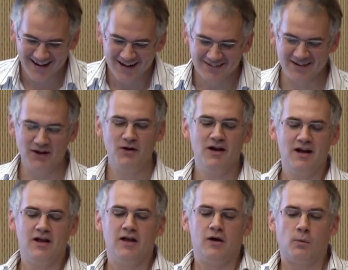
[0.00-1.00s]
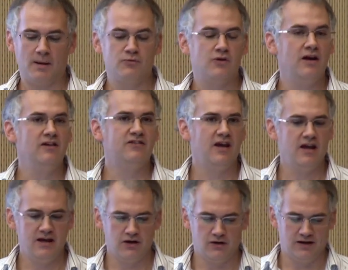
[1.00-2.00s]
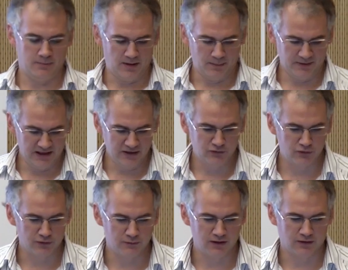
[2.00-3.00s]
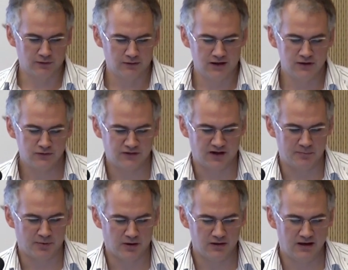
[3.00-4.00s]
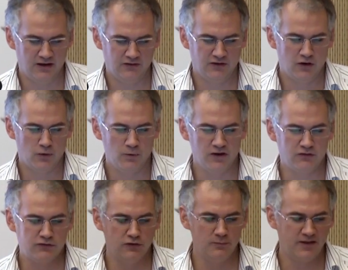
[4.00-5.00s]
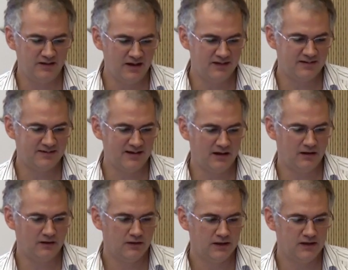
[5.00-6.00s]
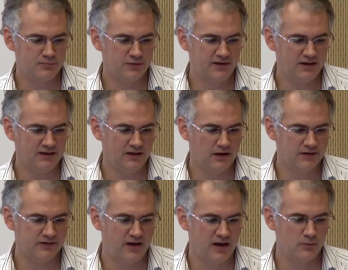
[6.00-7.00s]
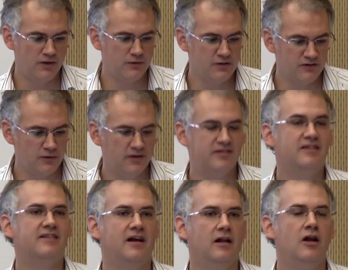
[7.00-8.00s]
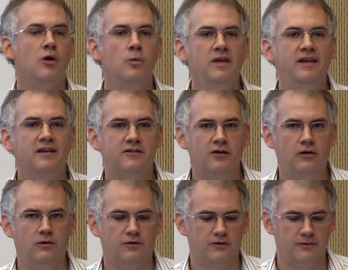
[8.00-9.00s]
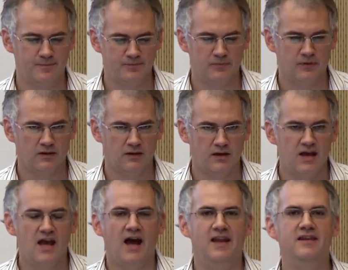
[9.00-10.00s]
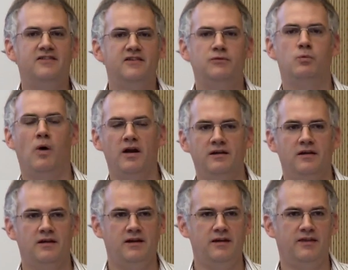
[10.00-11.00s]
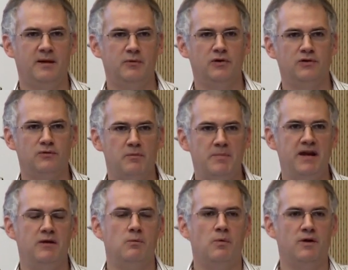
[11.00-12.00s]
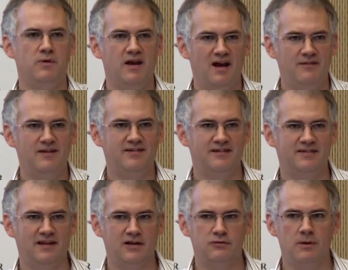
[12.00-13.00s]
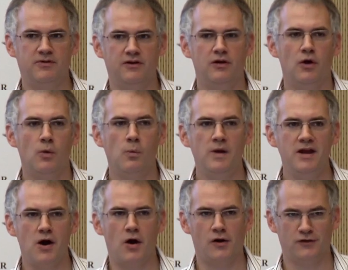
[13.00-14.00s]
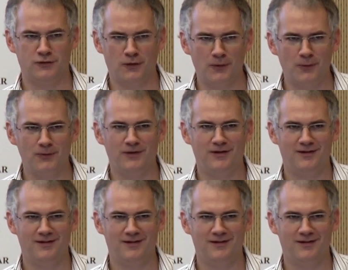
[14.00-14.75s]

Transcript: So what I'm trying to say here, and I'm getting to the real interesting part, is we assume that the SSL is protecting us, and when there is no SSL, we get told. And this is one key thing I'm going to repeat. When we have SSL encryption, we are told.